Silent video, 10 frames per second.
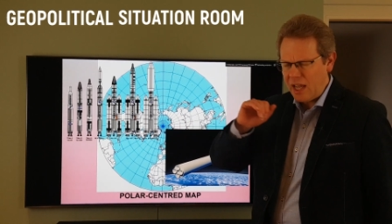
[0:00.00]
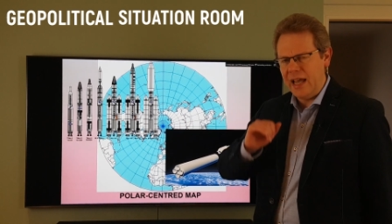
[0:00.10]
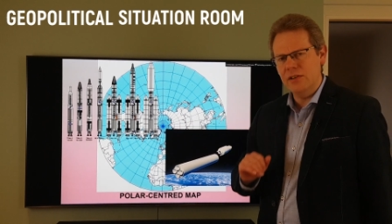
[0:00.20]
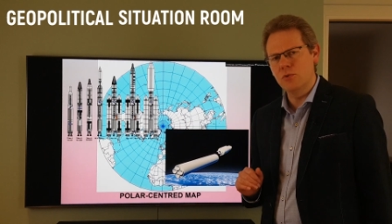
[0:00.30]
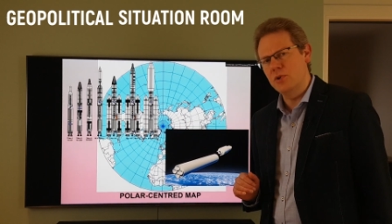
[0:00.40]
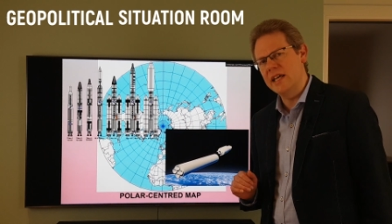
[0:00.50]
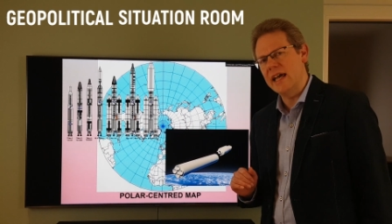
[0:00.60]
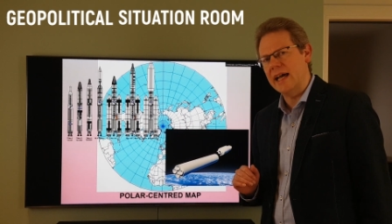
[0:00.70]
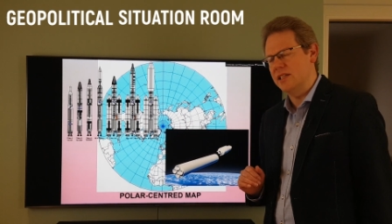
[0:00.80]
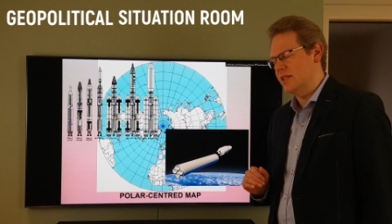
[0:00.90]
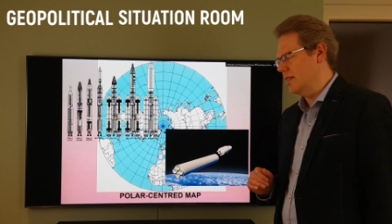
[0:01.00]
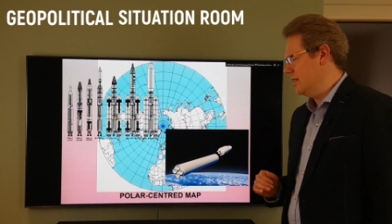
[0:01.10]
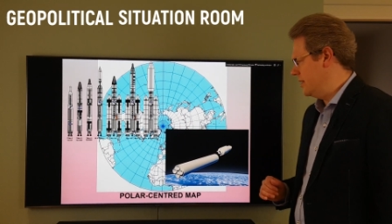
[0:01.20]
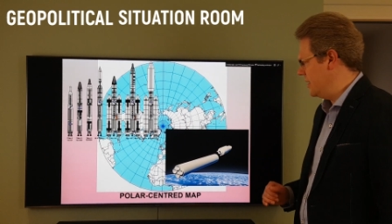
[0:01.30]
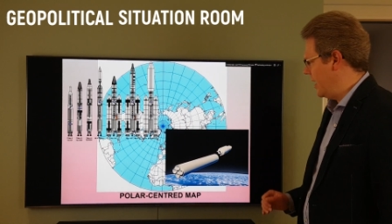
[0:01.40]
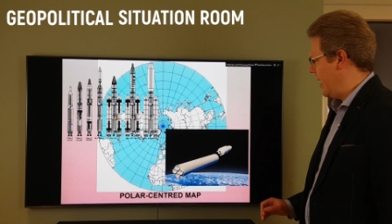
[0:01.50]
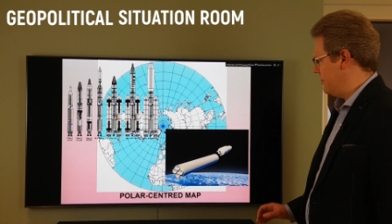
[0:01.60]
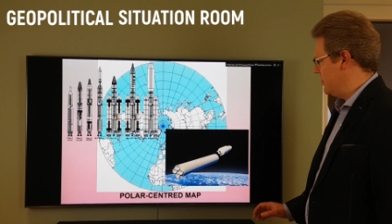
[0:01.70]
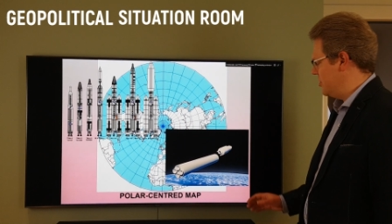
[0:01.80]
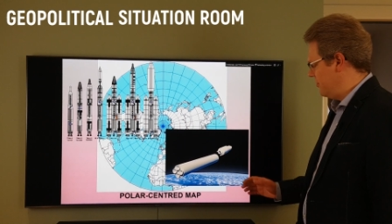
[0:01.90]
and re-enter the
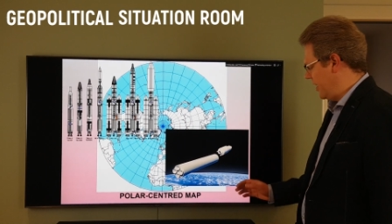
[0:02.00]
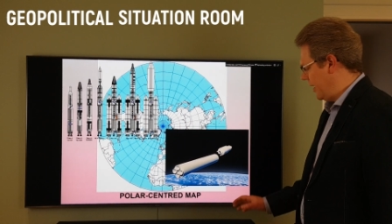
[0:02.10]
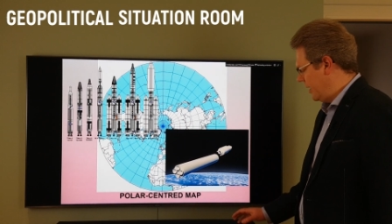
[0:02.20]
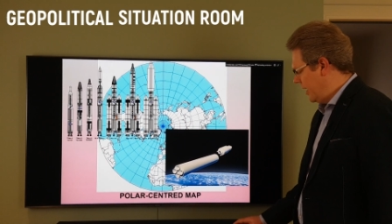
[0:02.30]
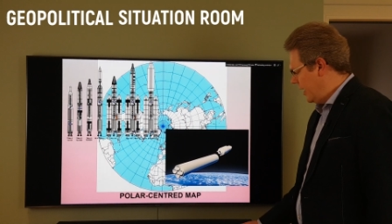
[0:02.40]
atmosphere.